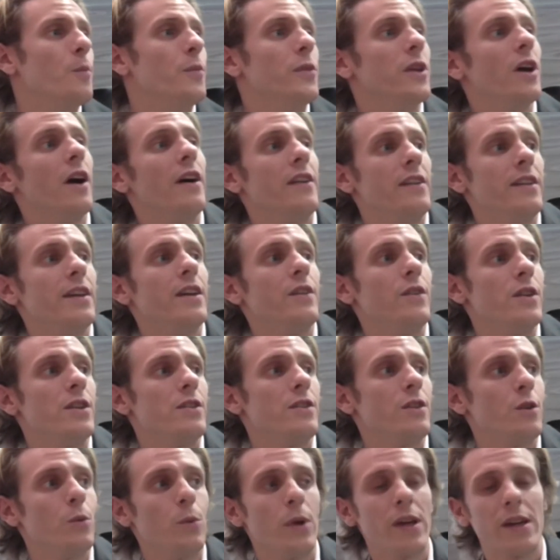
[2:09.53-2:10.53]
The idea
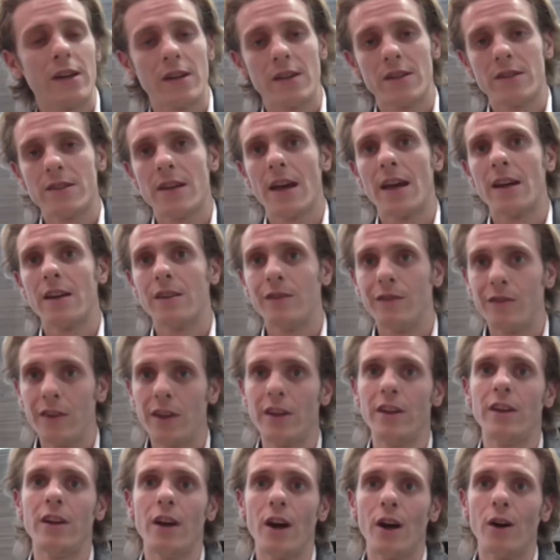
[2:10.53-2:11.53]
is that we can send
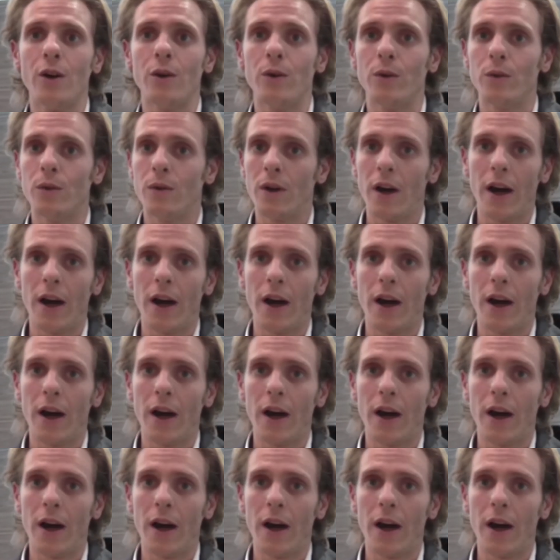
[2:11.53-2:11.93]
video,